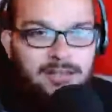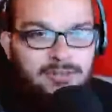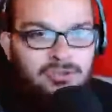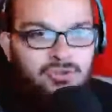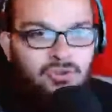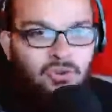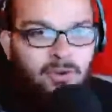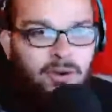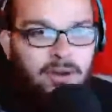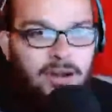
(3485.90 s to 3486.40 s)

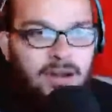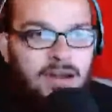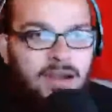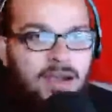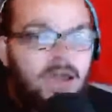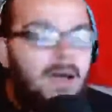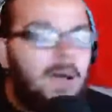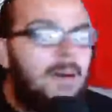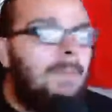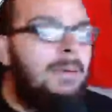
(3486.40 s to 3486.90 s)
story,
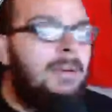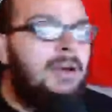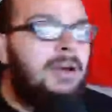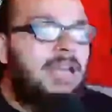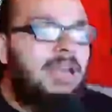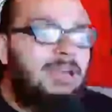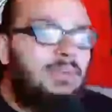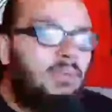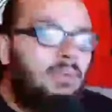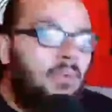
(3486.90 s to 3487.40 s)
but
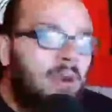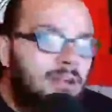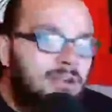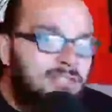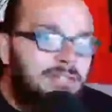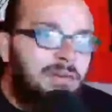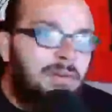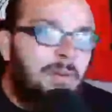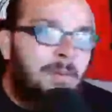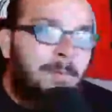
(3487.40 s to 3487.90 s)
he
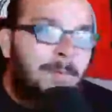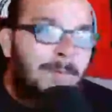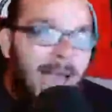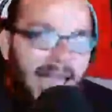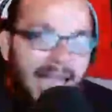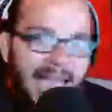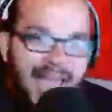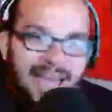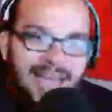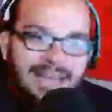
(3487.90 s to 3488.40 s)
wasn't
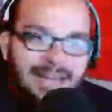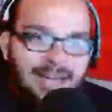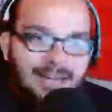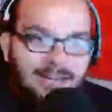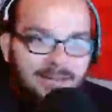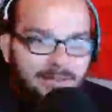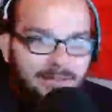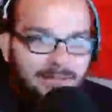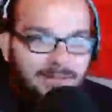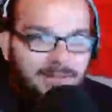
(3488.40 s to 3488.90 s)
bad.
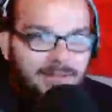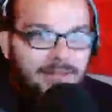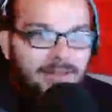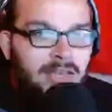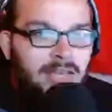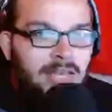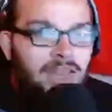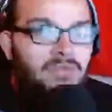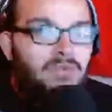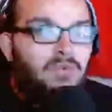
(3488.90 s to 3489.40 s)

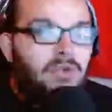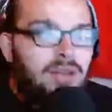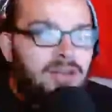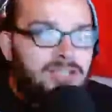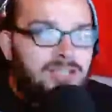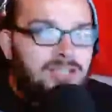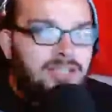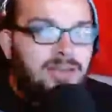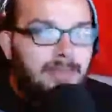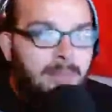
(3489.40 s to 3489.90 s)
He
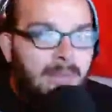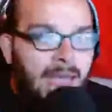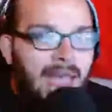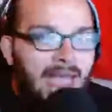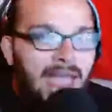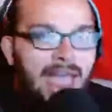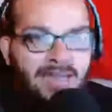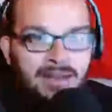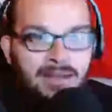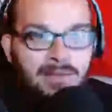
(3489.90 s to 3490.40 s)
wasn't
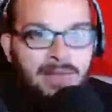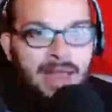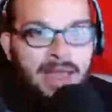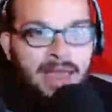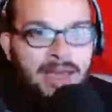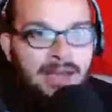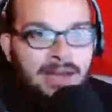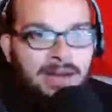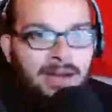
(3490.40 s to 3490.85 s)
bad, man.